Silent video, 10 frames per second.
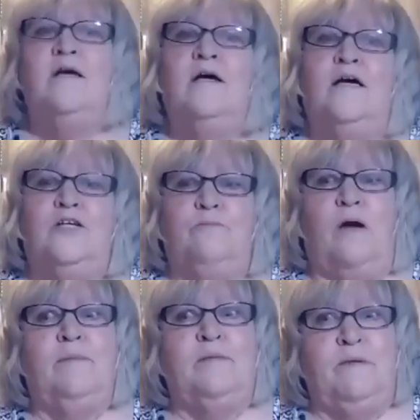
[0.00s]
And it'd
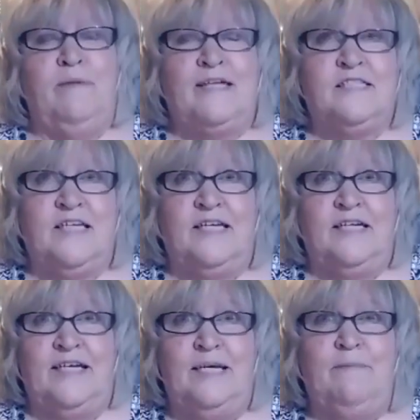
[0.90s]
probably be best to get
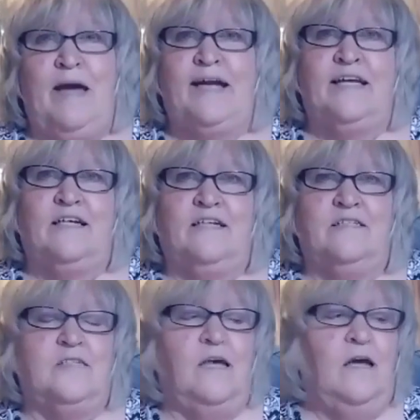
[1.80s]
an e-packet
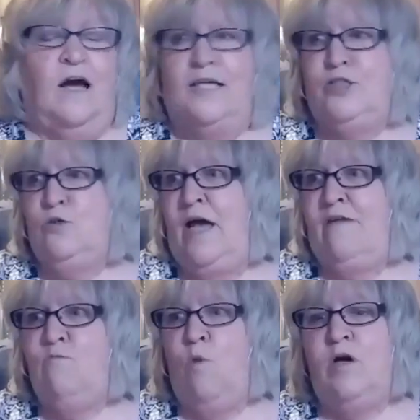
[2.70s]
because I do
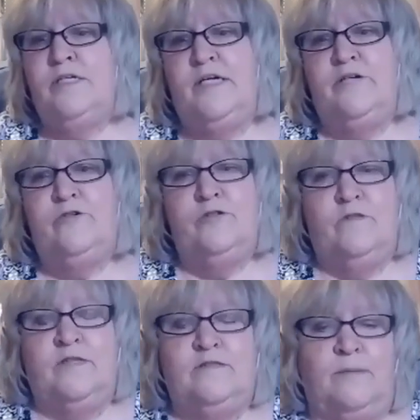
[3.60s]
have one here
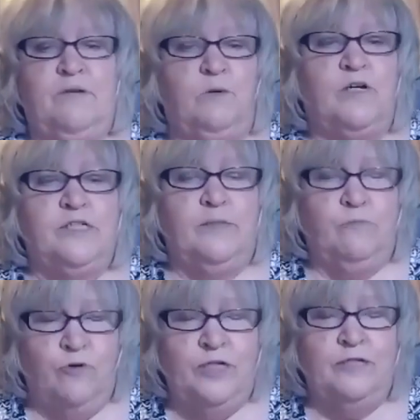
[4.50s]
that somebody wanted to
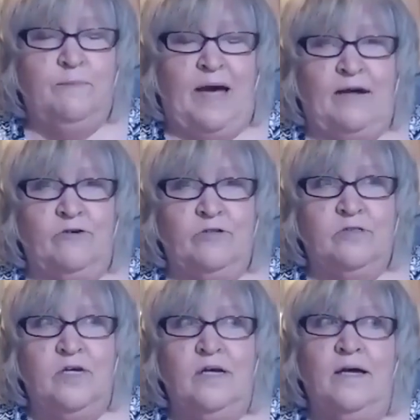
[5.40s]
print in
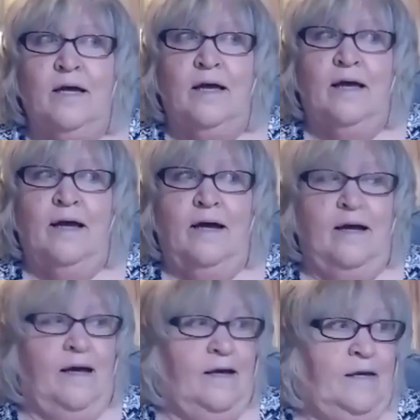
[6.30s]
pattern,
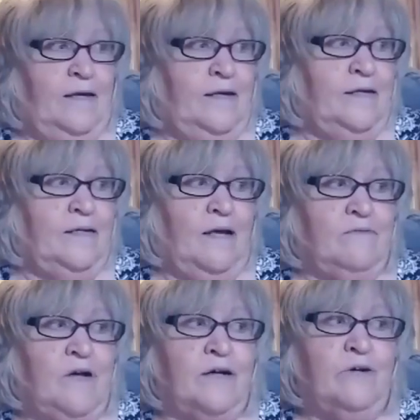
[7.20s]
and
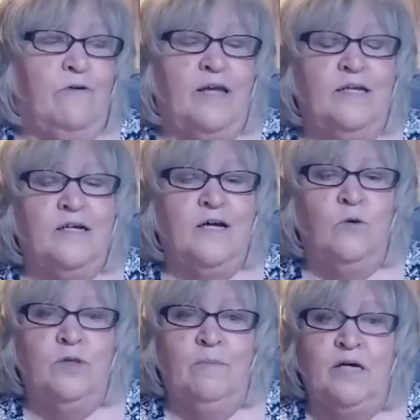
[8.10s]
I've got it ready to go
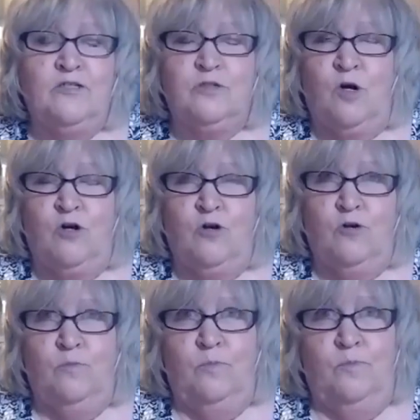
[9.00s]
in the mail
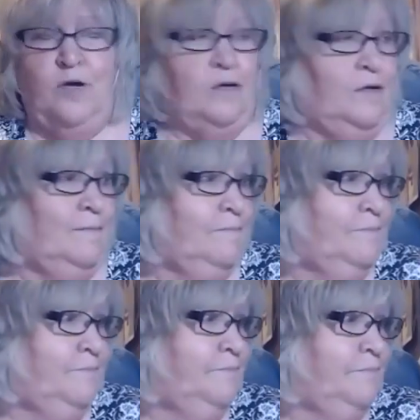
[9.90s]
tomorrow
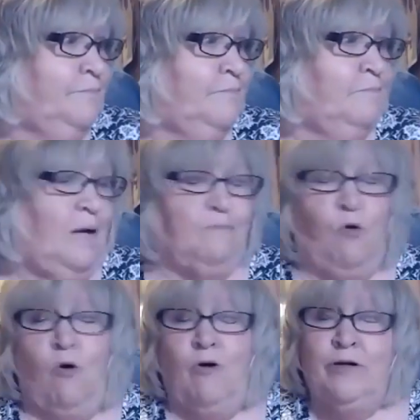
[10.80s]
by
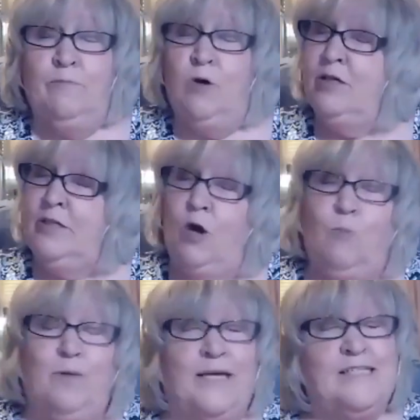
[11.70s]
priority mail, and I
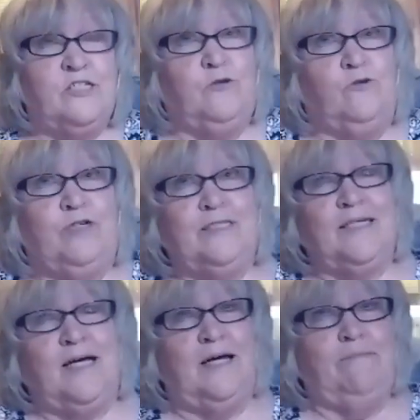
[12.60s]
hope it gets to her in
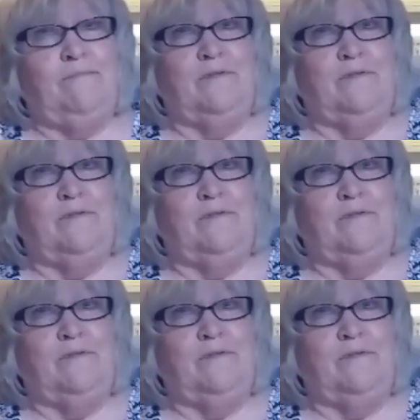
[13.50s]
time.